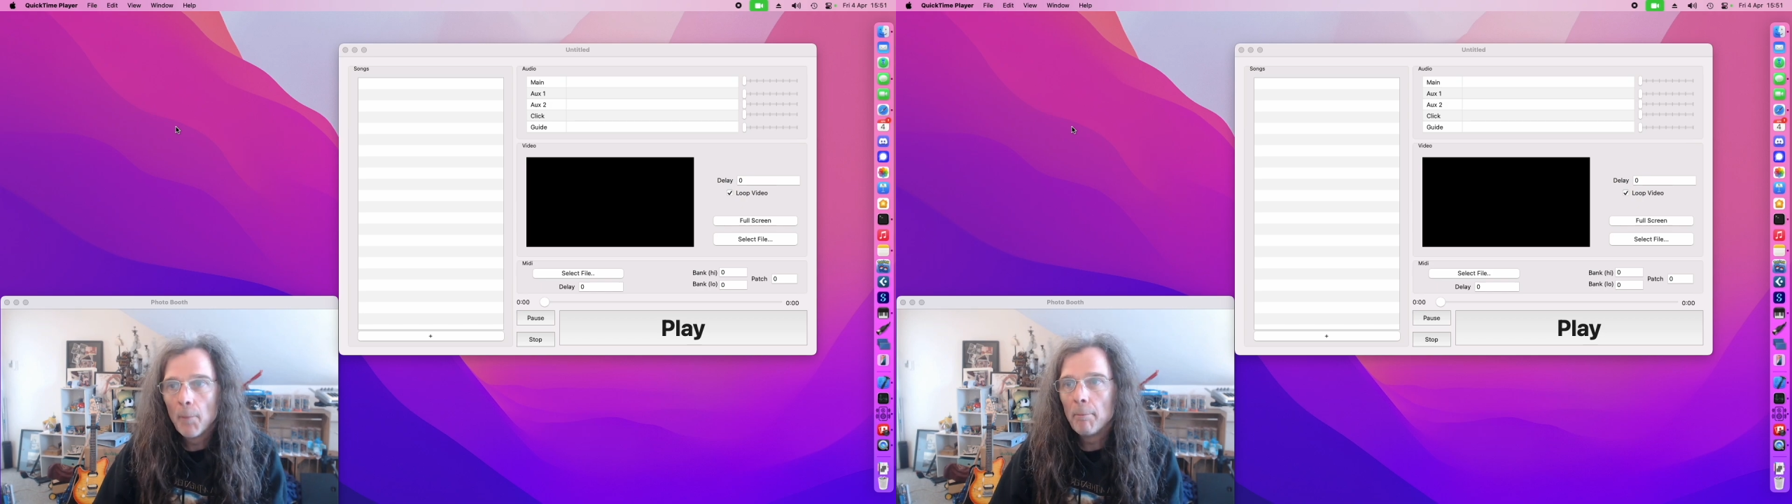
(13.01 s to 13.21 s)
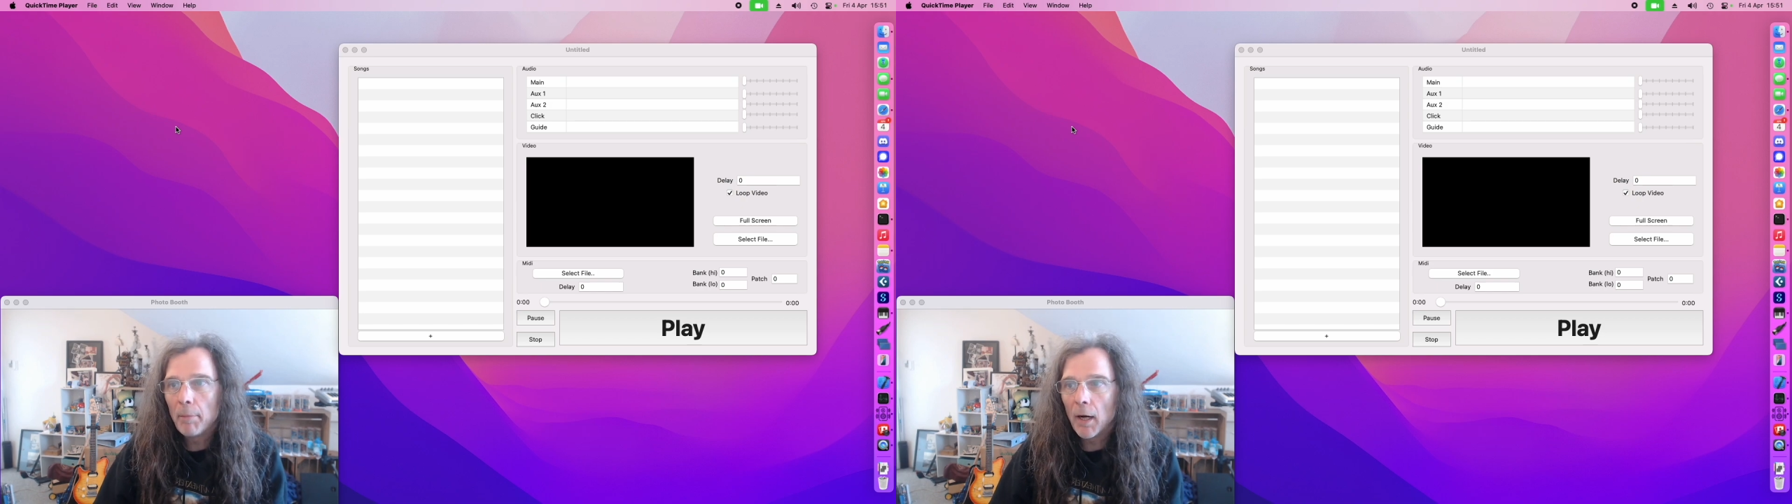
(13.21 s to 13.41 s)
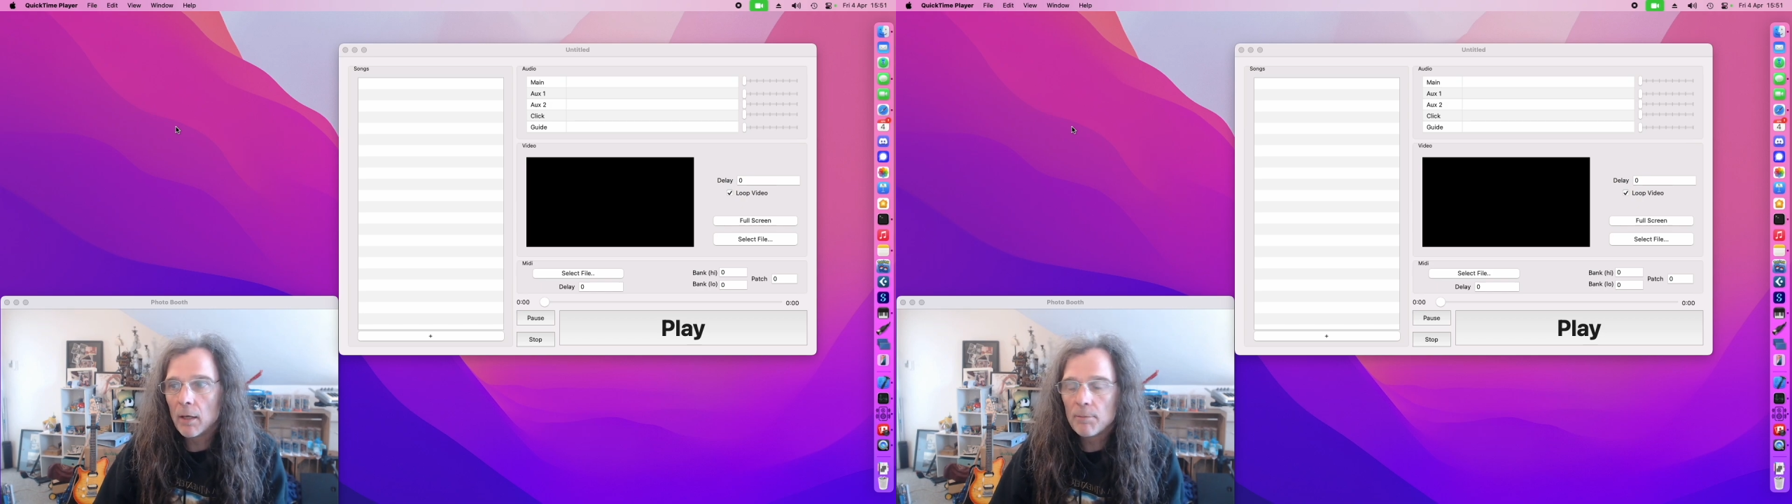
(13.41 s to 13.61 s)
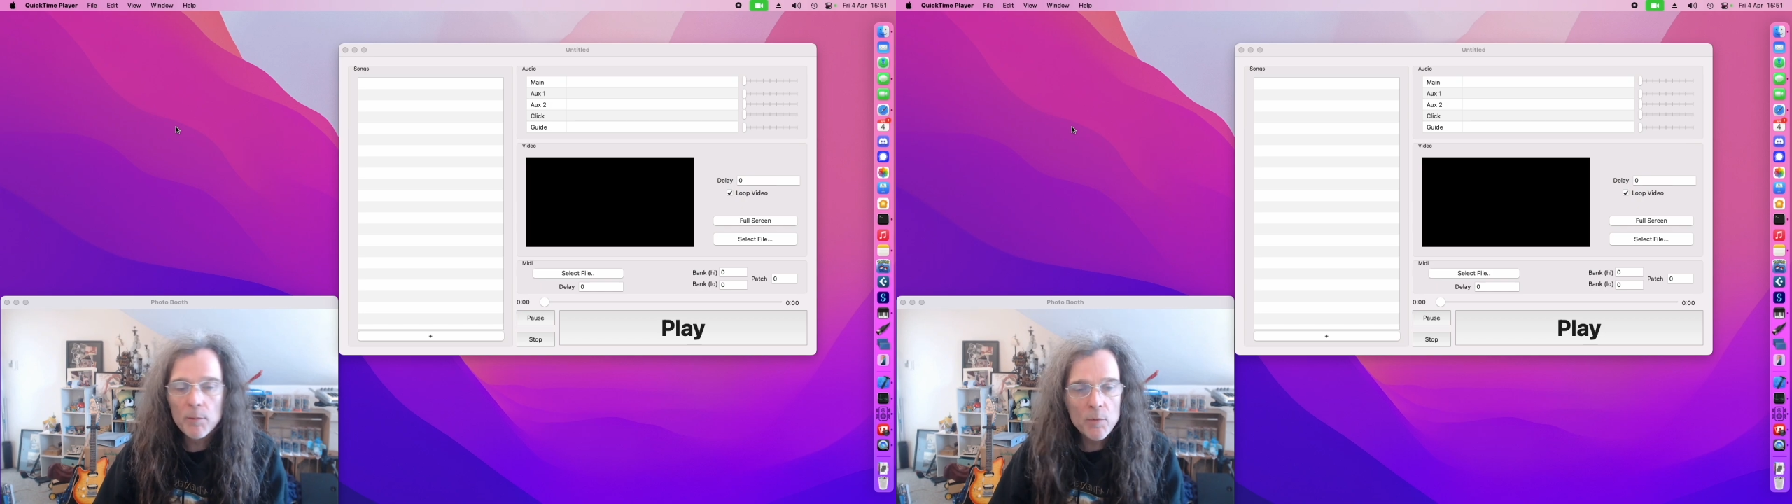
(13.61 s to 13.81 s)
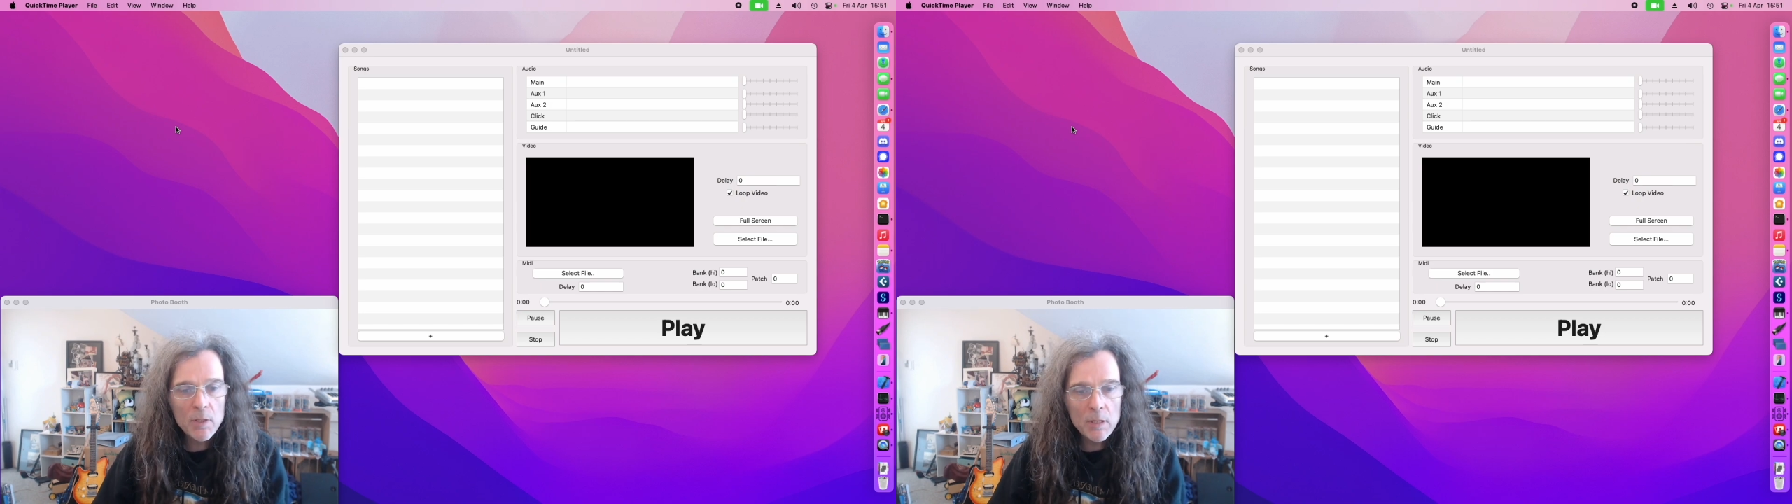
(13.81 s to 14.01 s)
but
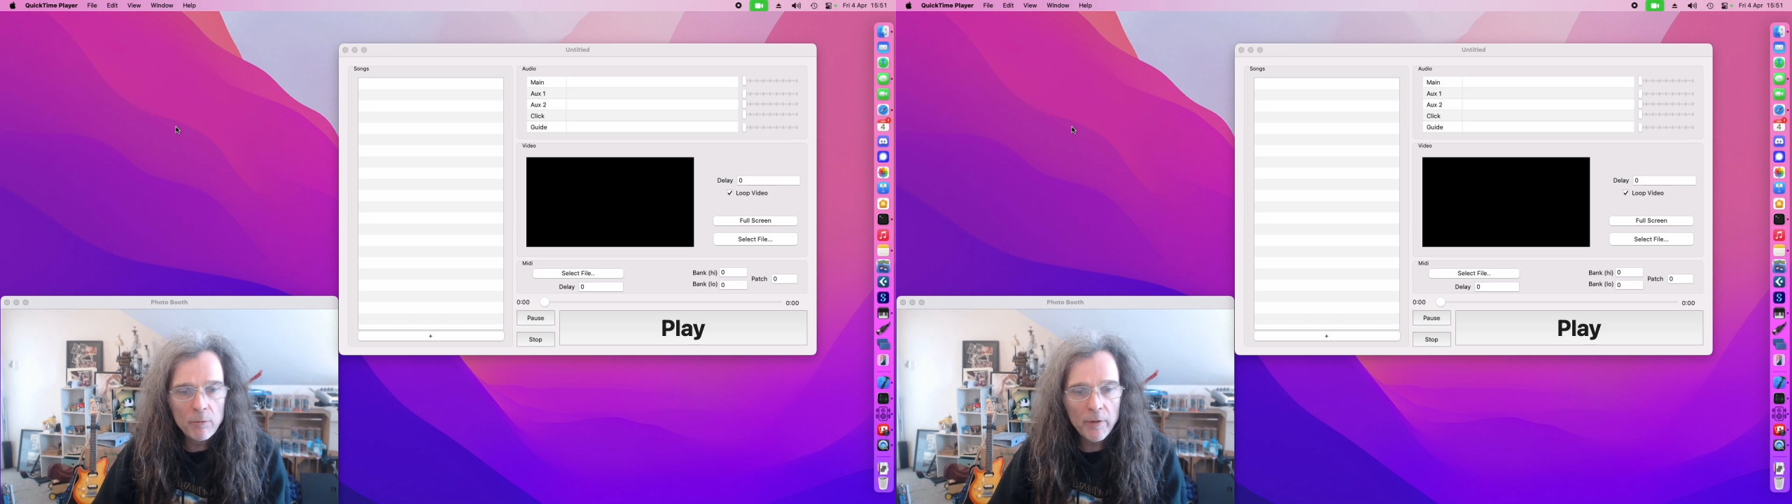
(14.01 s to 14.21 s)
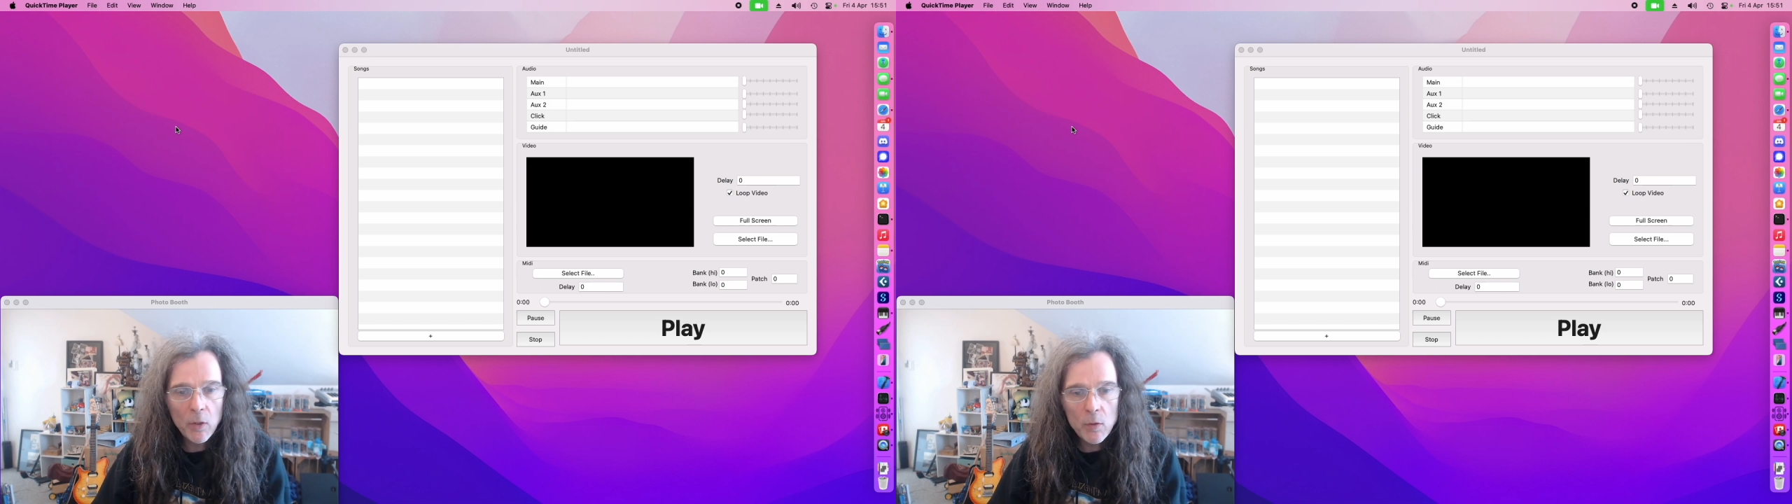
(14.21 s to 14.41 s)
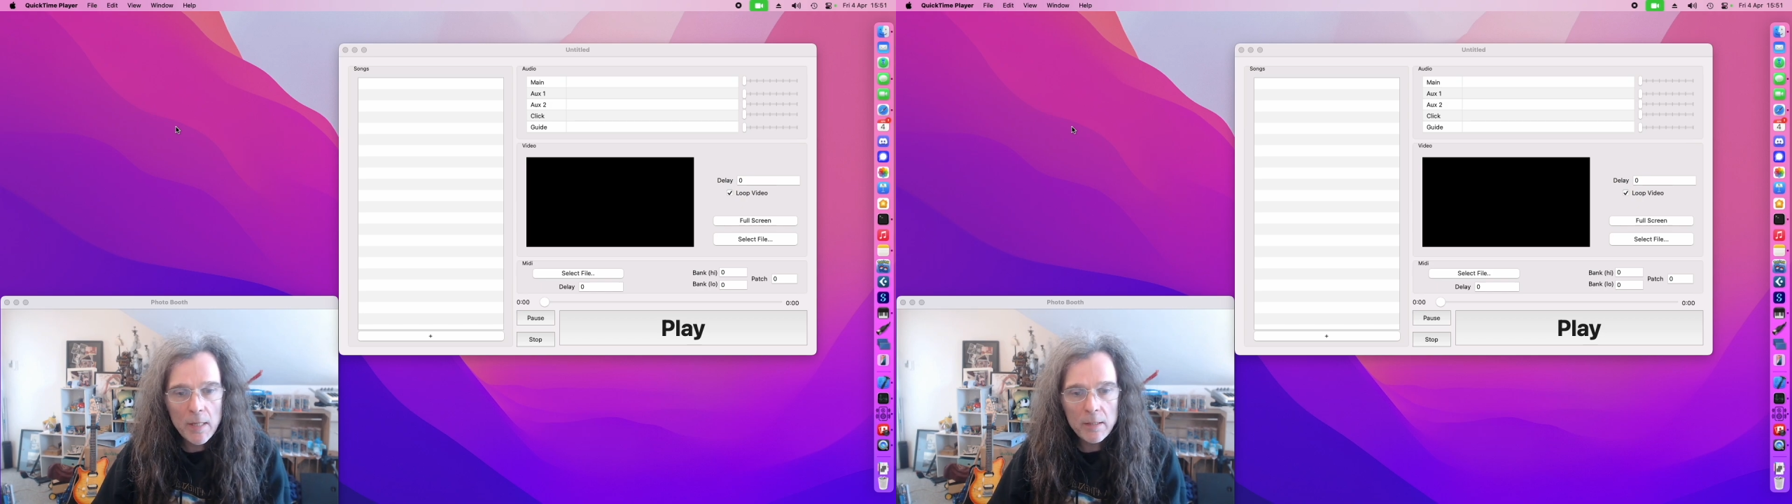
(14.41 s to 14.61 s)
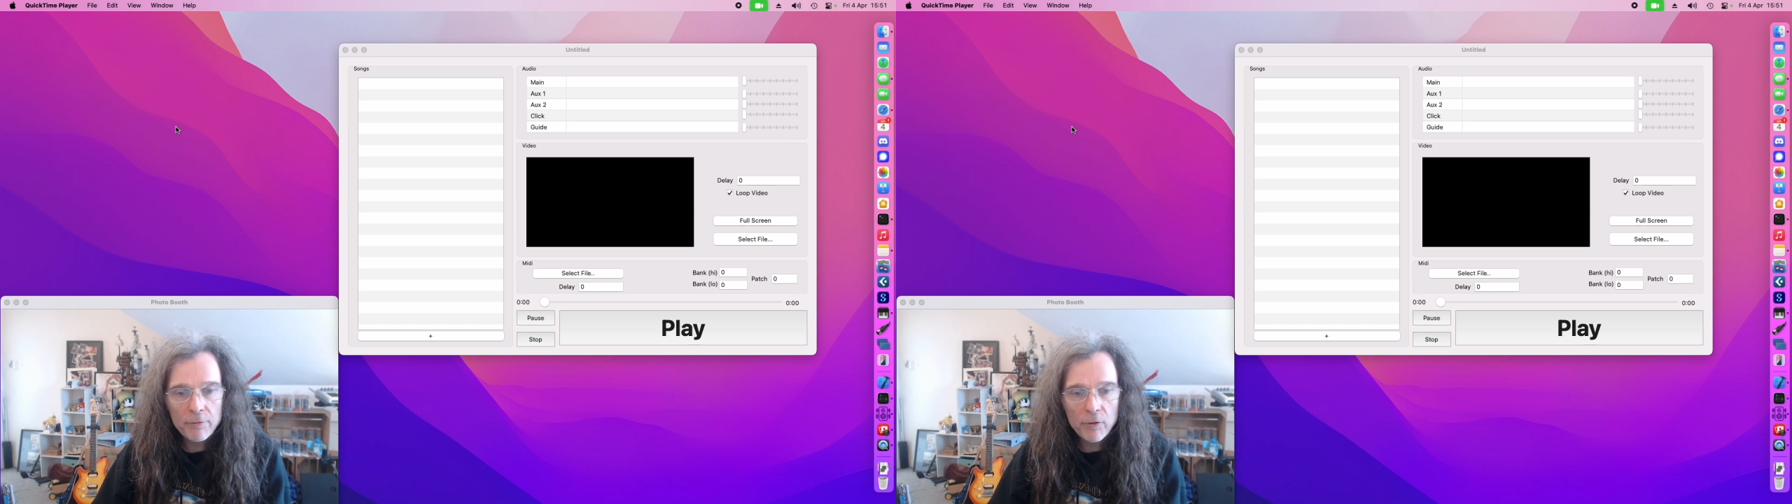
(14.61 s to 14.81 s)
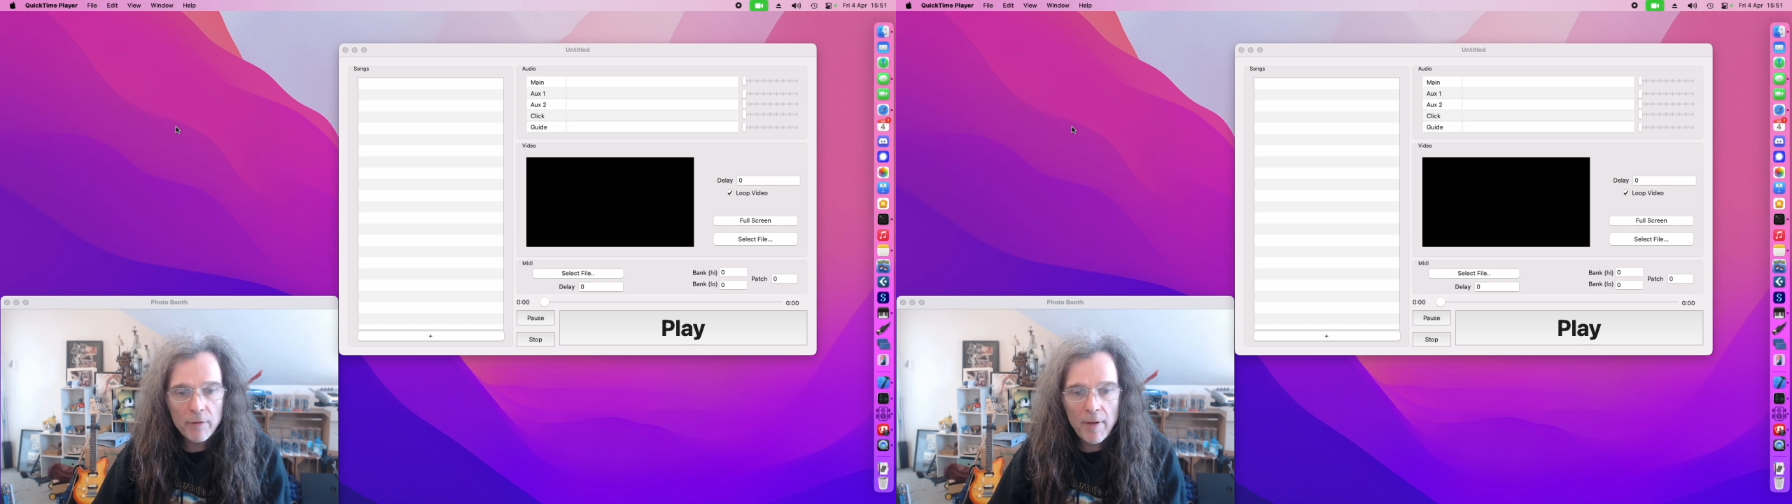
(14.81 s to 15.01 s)
some of it goes out to
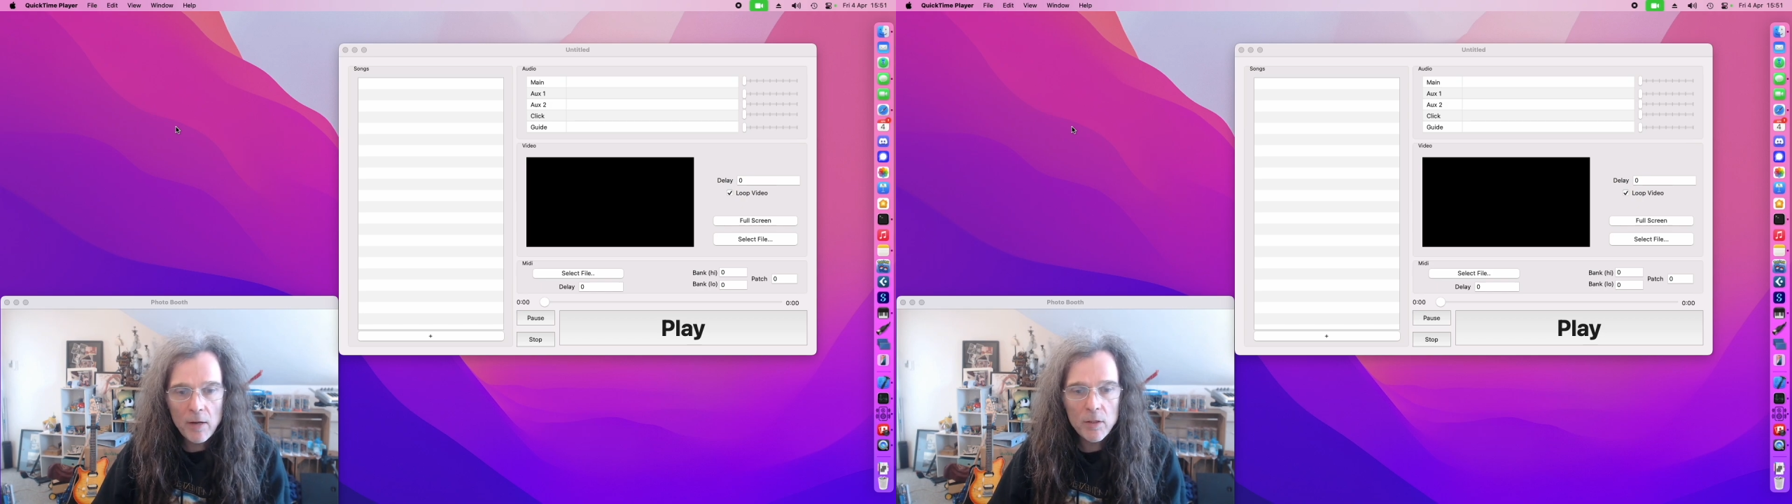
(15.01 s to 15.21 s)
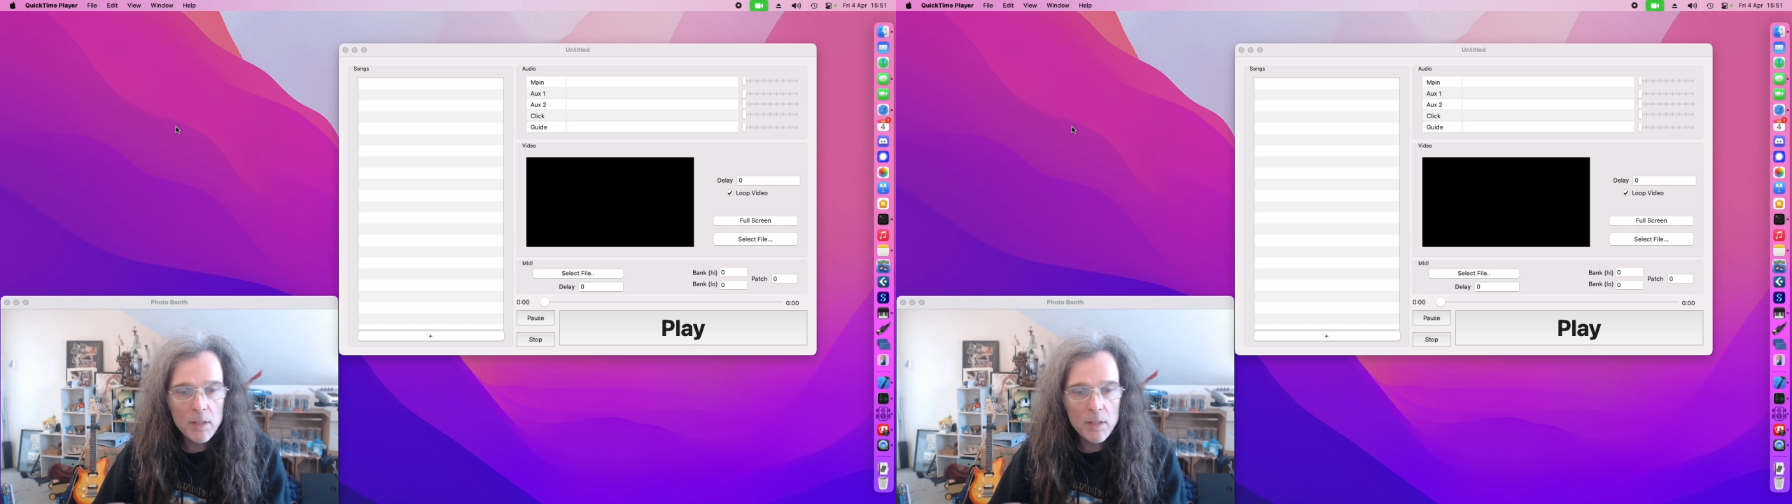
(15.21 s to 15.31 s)
front of house,